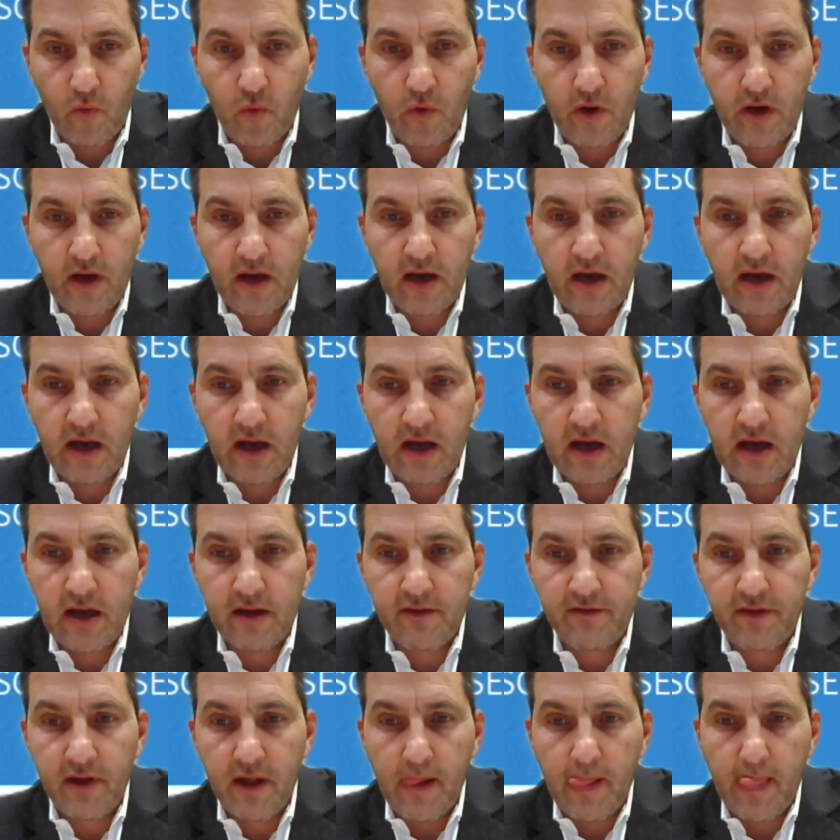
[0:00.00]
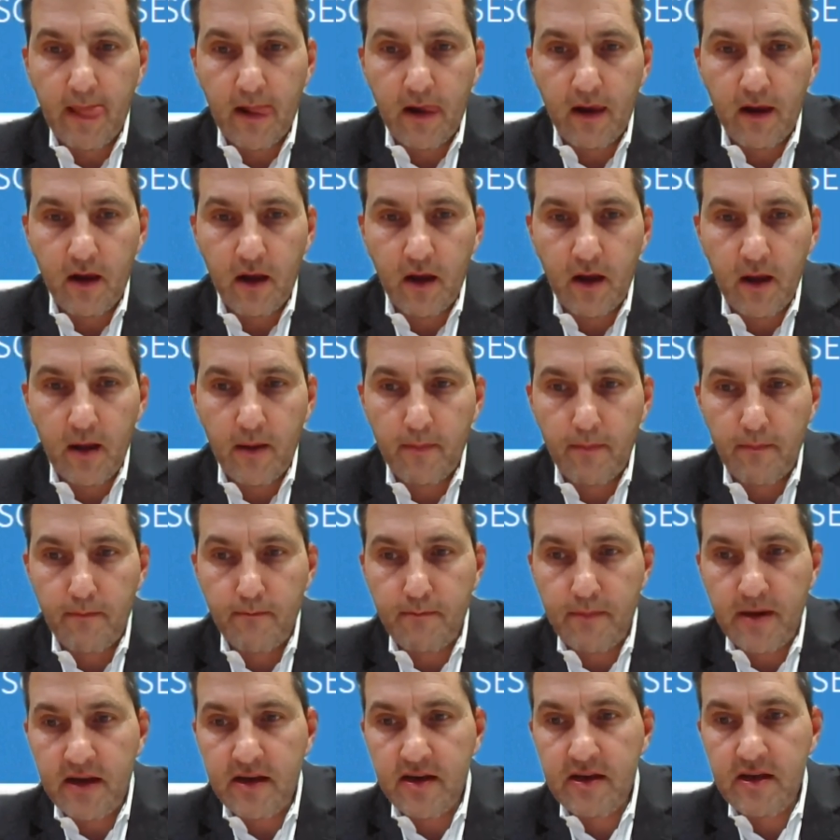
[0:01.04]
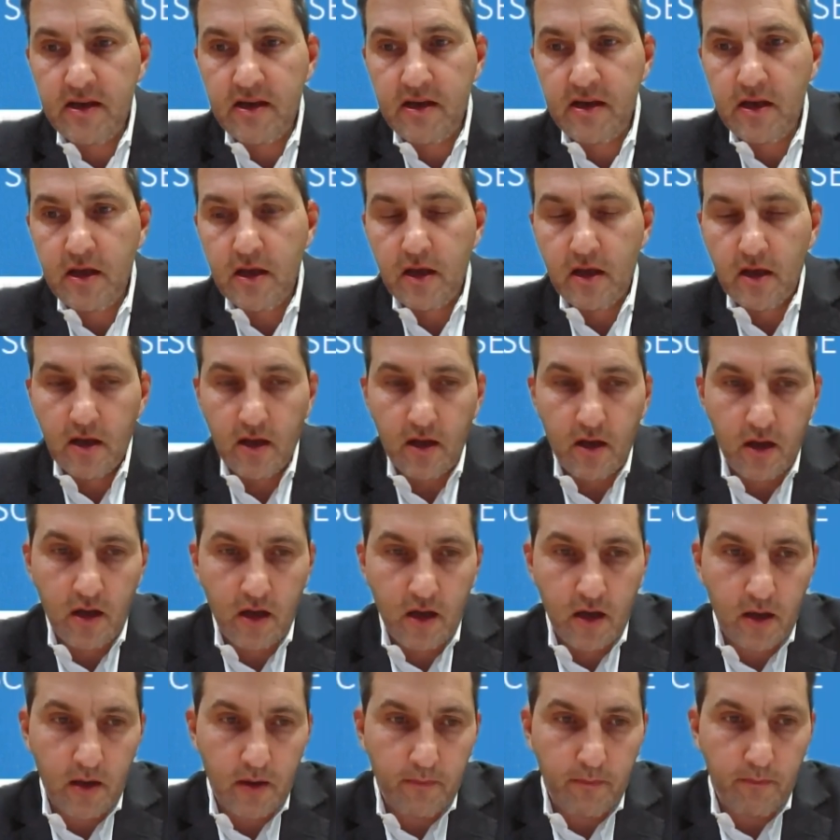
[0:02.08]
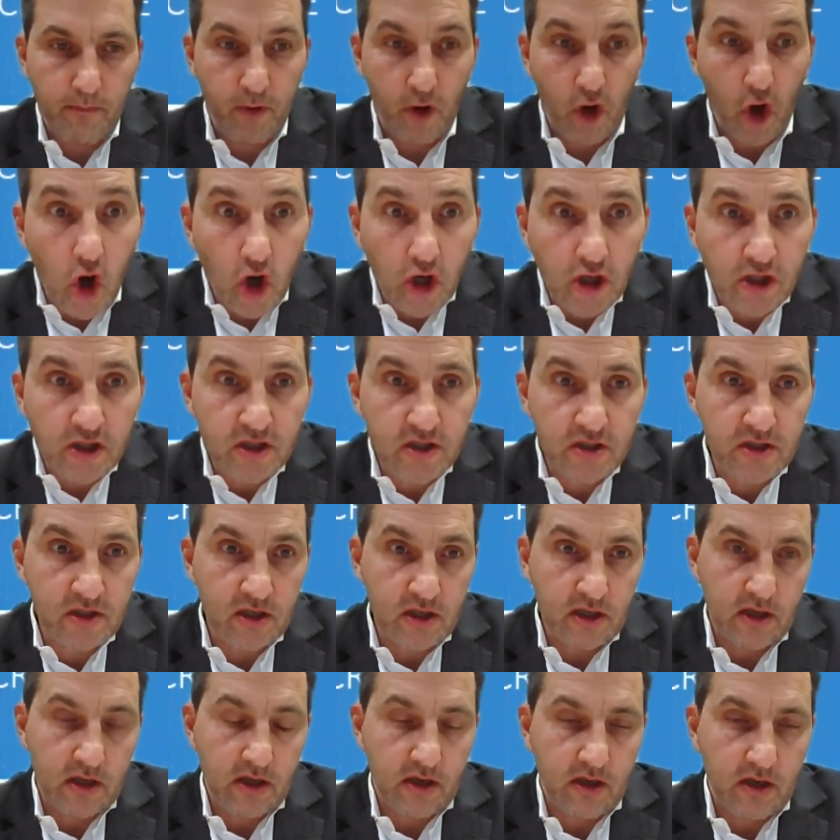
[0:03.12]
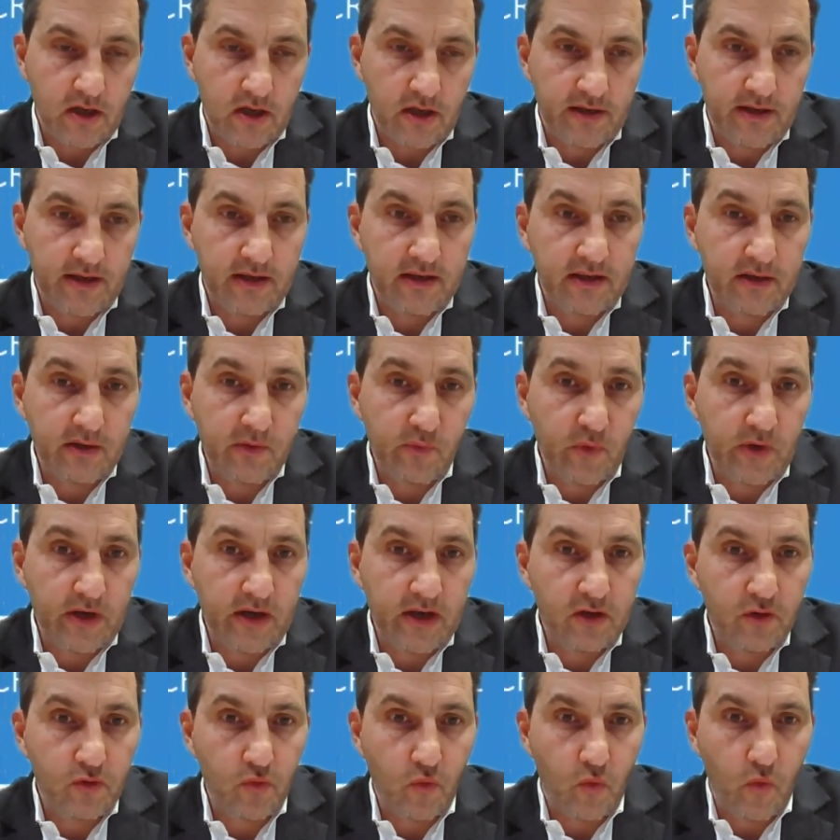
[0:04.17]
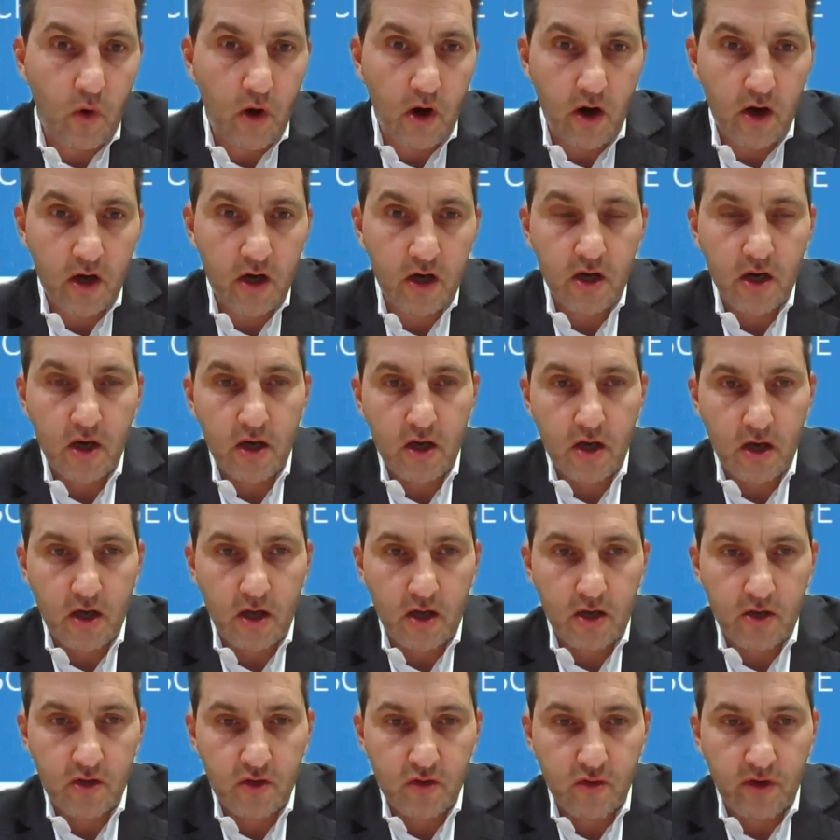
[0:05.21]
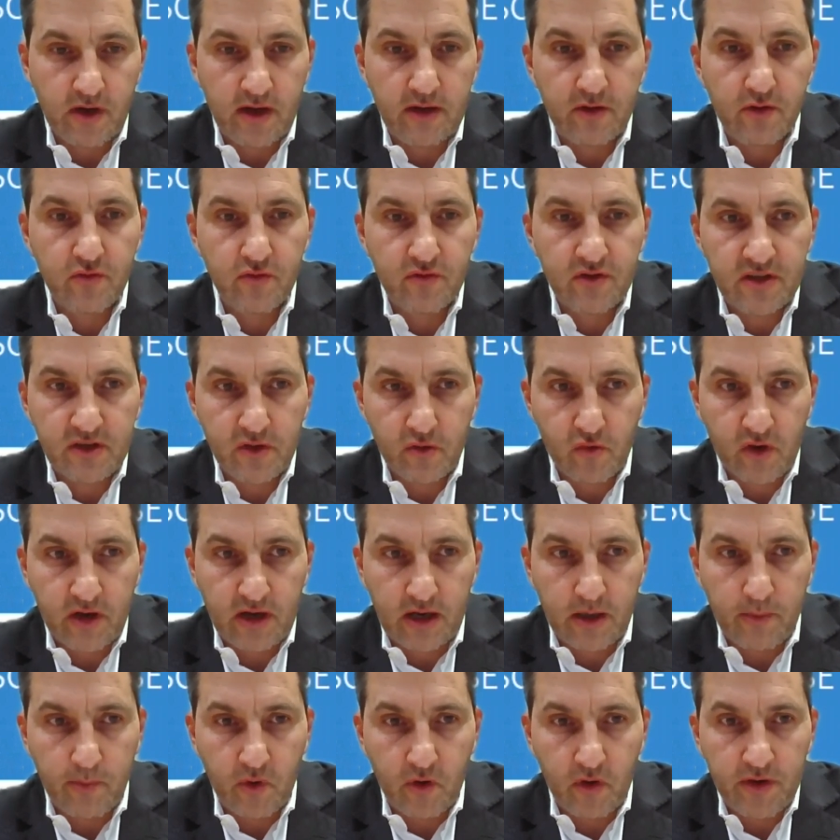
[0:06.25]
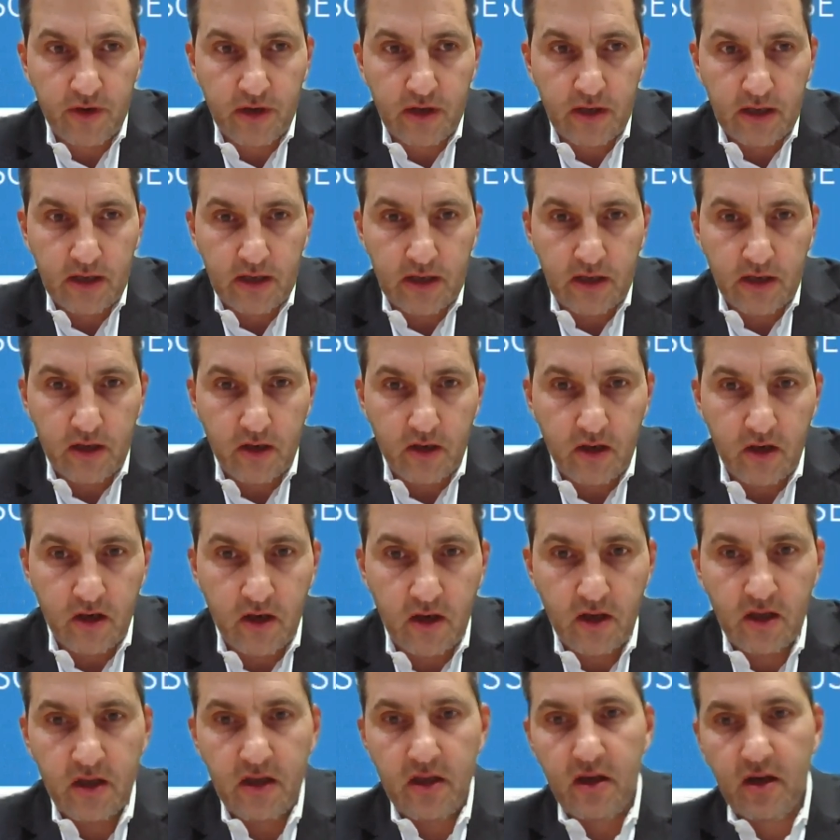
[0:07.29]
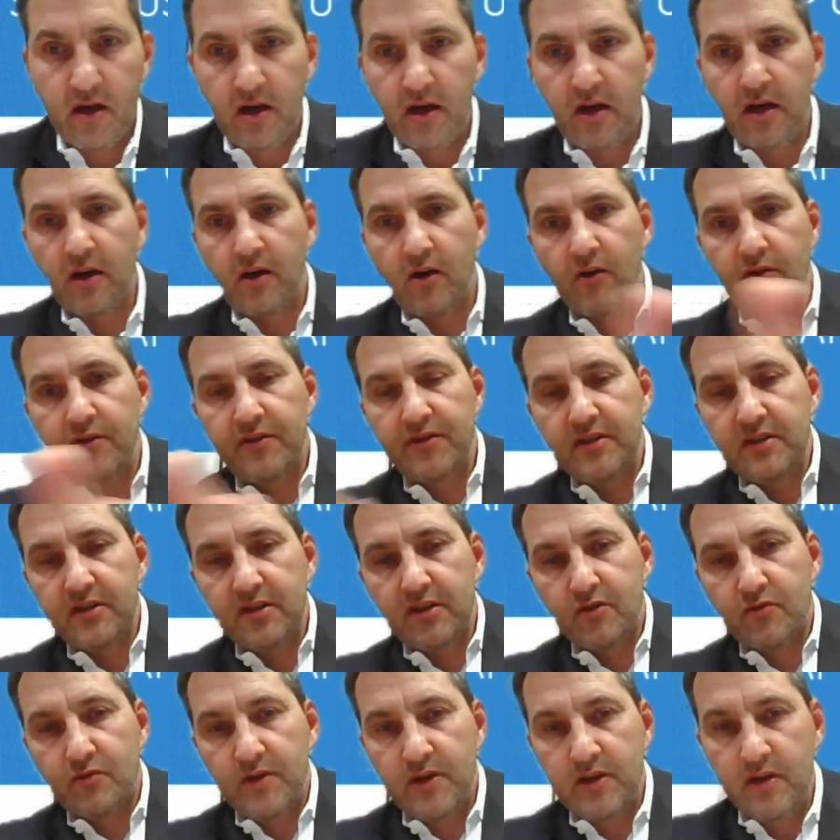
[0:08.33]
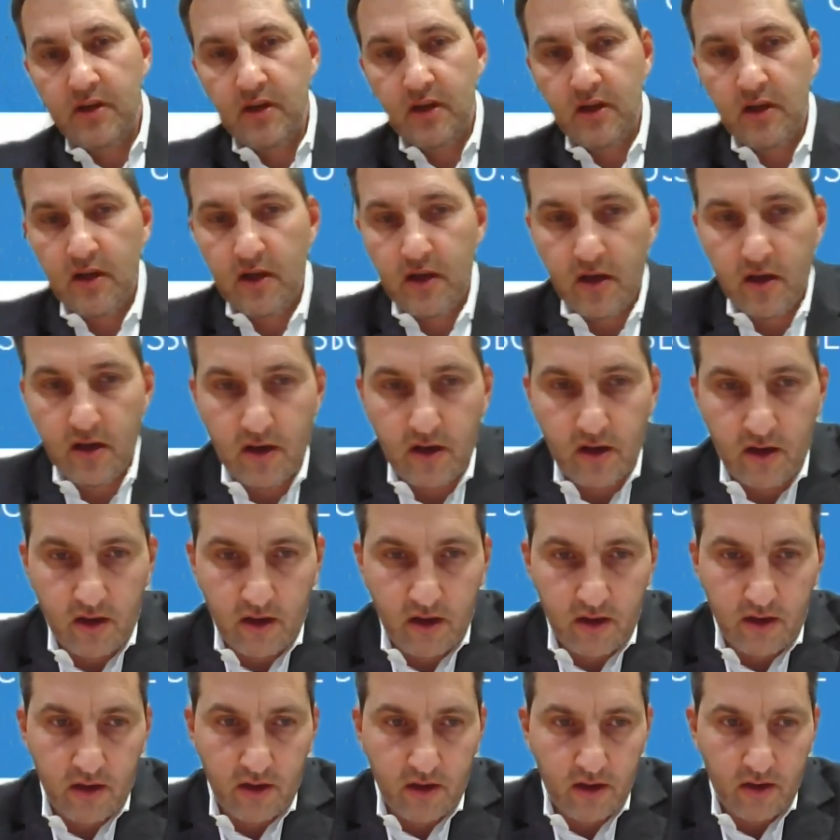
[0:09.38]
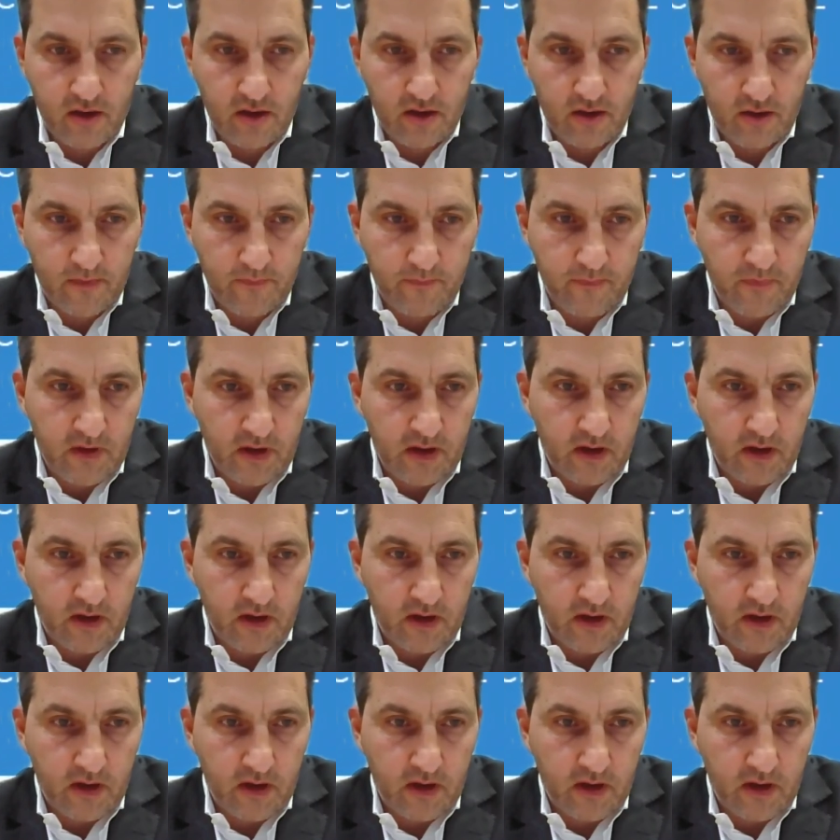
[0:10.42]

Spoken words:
We have many blocks that we need to work to get to zero carbon. Here are on this screen the